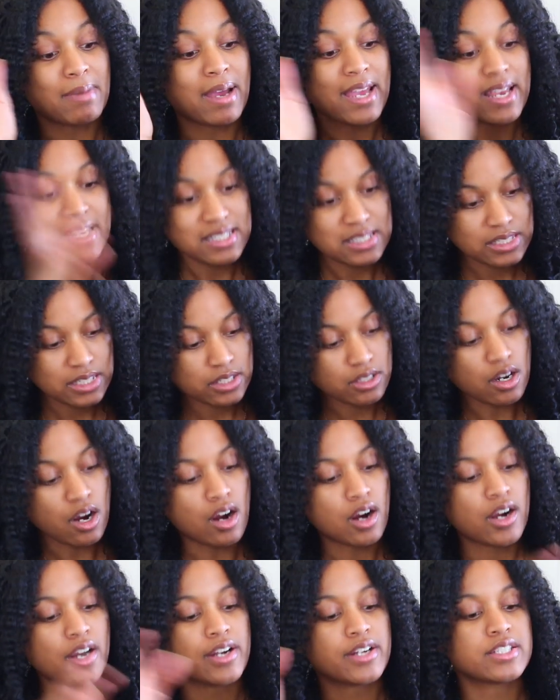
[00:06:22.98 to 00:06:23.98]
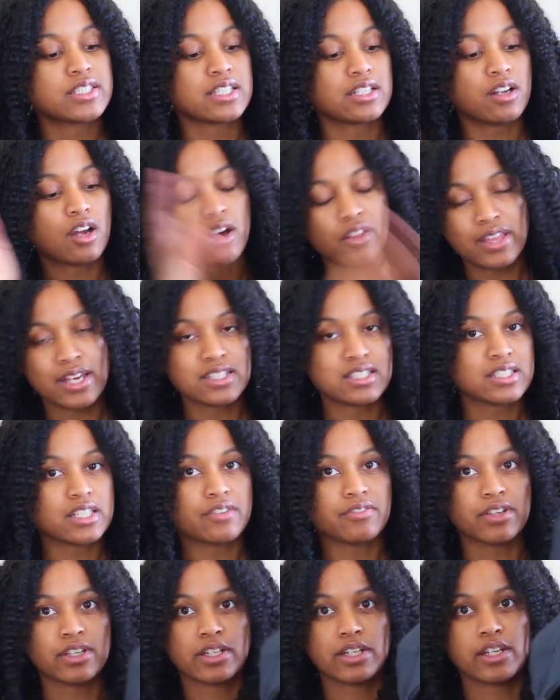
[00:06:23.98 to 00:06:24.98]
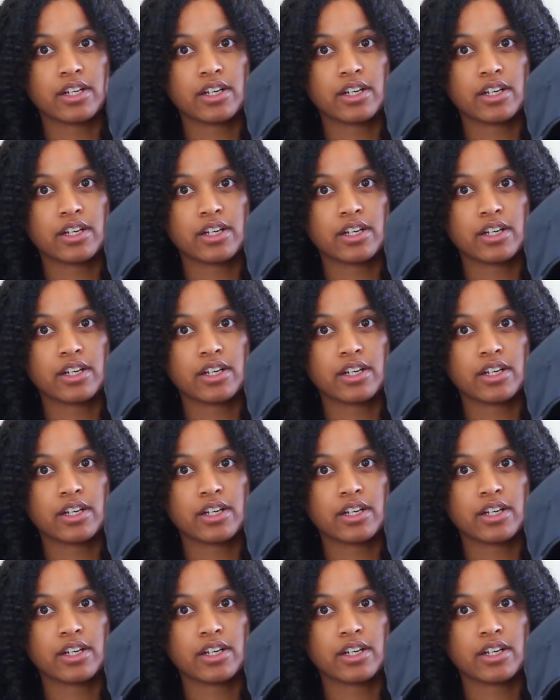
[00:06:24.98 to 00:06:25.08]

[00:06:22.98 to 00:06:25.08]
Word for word: my SD cards and all that stuff in